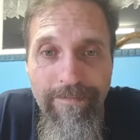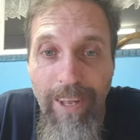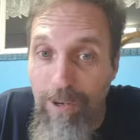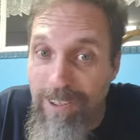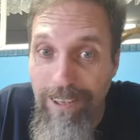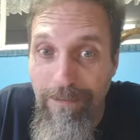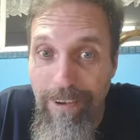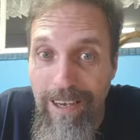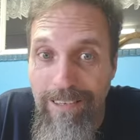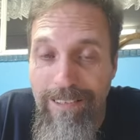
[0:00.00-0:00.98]
Those are the
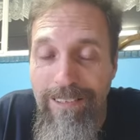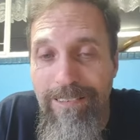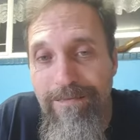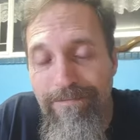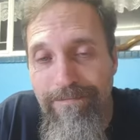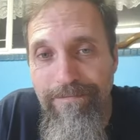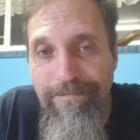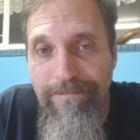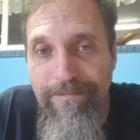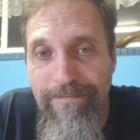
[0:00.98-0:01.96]
facts.
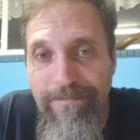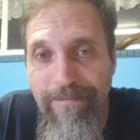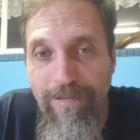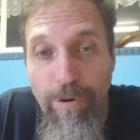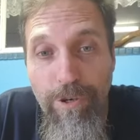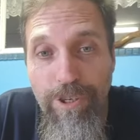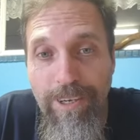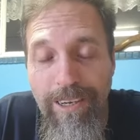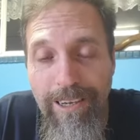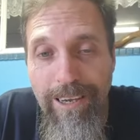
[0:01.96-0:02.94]

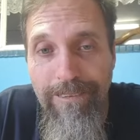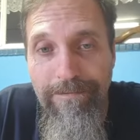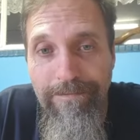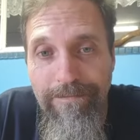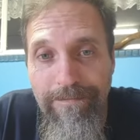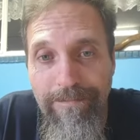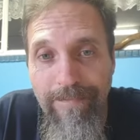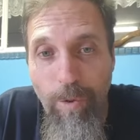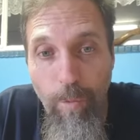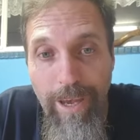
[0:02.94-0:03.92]
Fortunately,
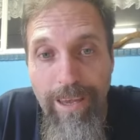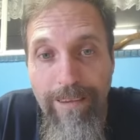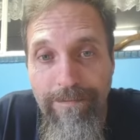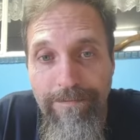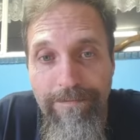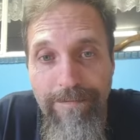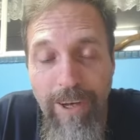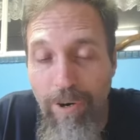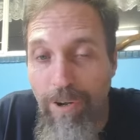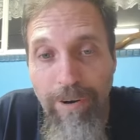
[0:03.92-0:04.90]
we
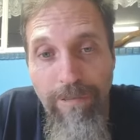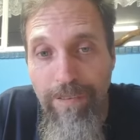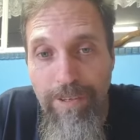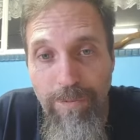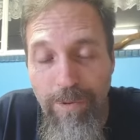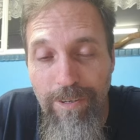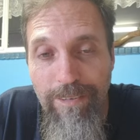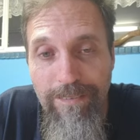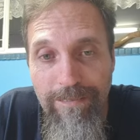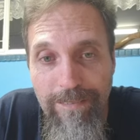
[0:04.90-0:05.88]
are not of this
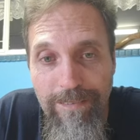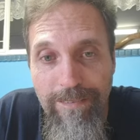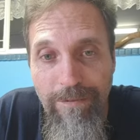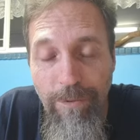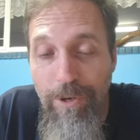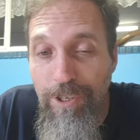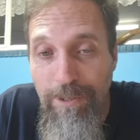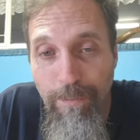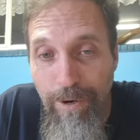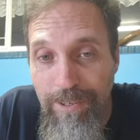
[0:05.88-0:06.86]
world. We're
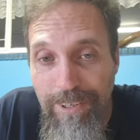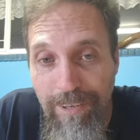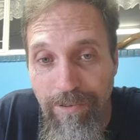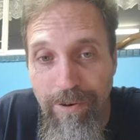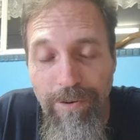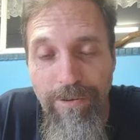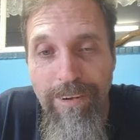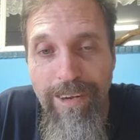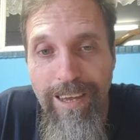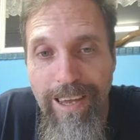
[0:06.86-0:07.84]
just passing
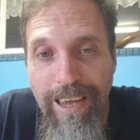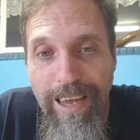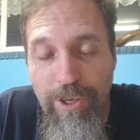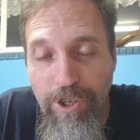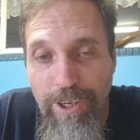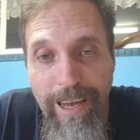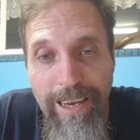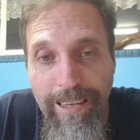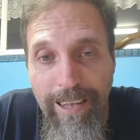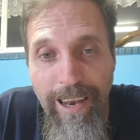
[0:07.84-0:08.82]
through and
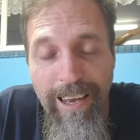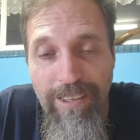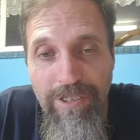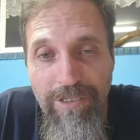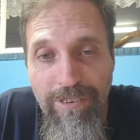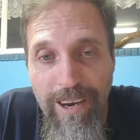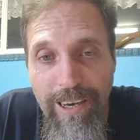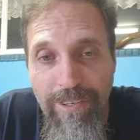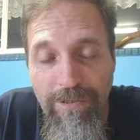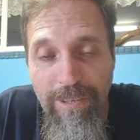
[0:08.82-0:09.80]
shining the light straight
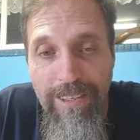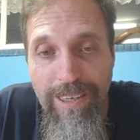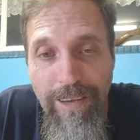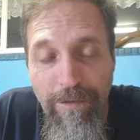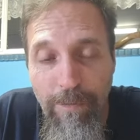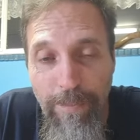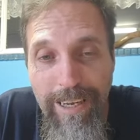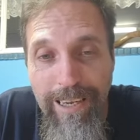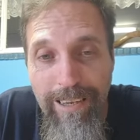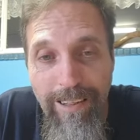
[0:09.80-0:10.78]
into his evil,
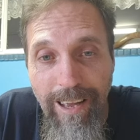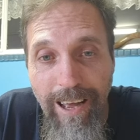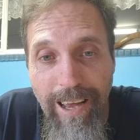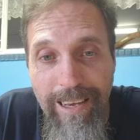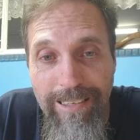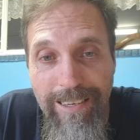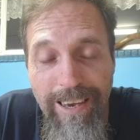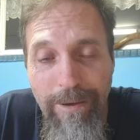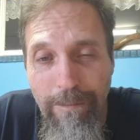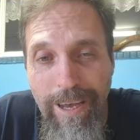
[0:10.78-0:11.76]
beady little eyes,
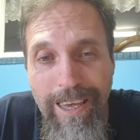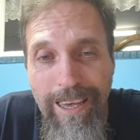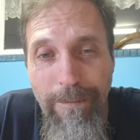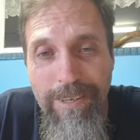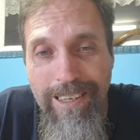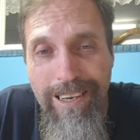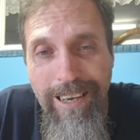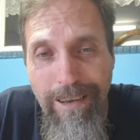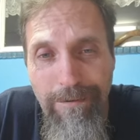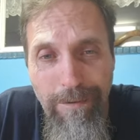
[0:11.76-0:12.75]
making him as
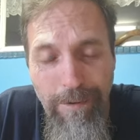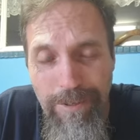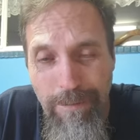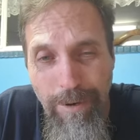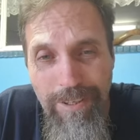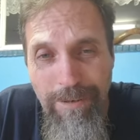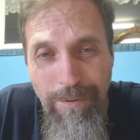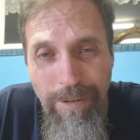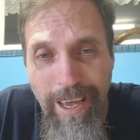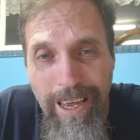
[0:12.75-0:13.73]
uncomfortable as
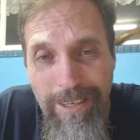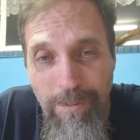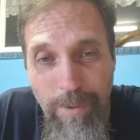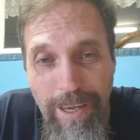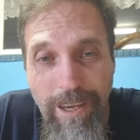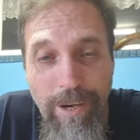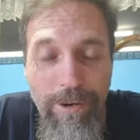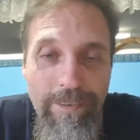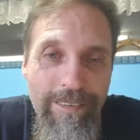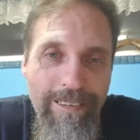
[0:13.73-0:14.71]
possible as we go.